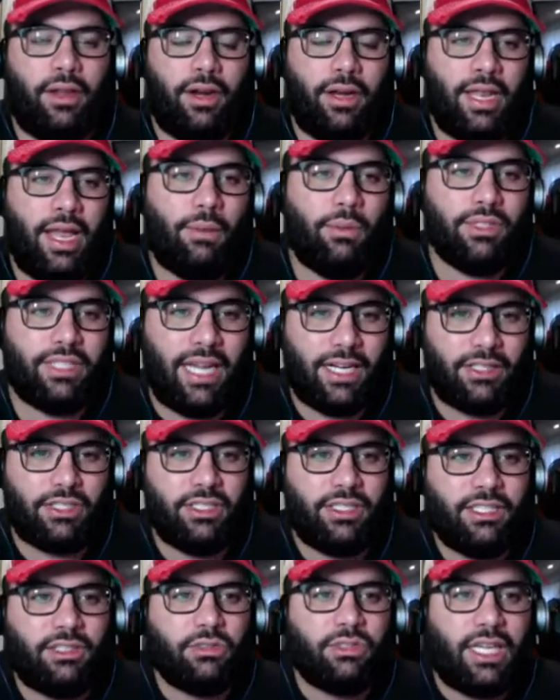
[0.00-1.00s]
and that was actually,
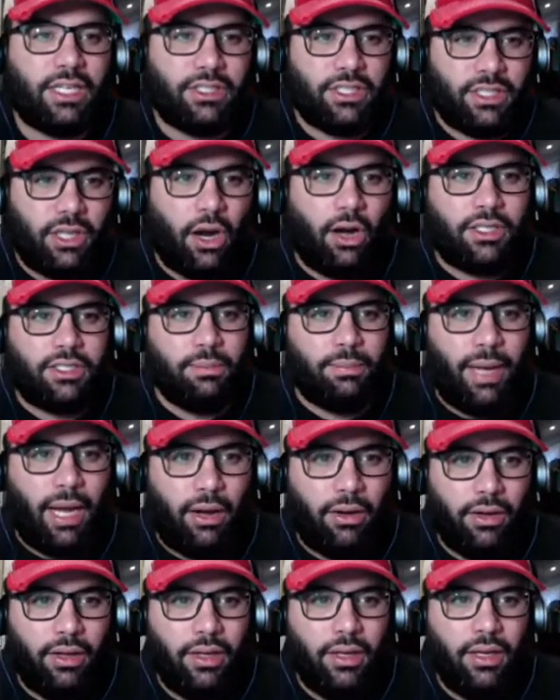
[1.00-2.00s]
this was actually talked
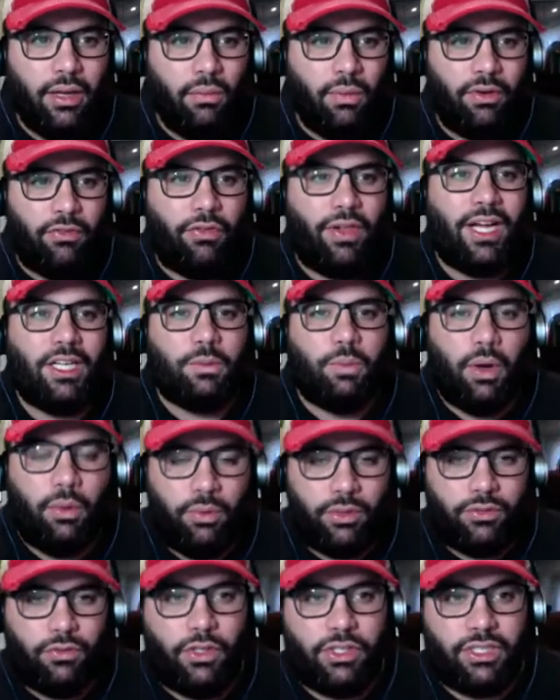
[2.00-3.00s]
about when Flashpoint
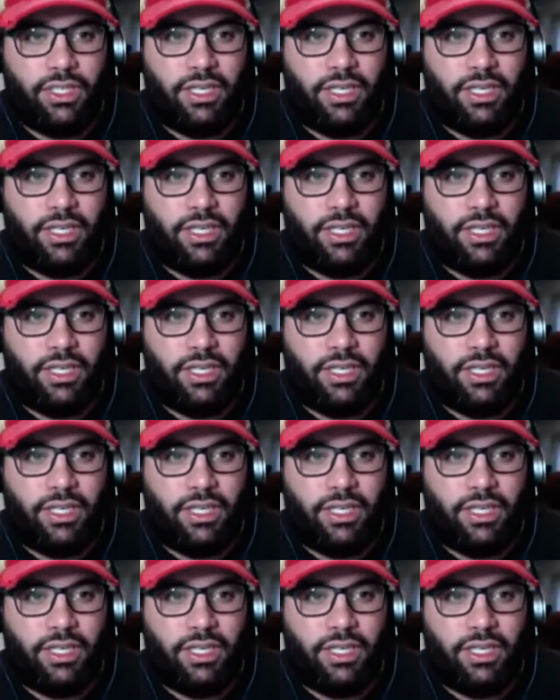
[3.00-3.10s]
was first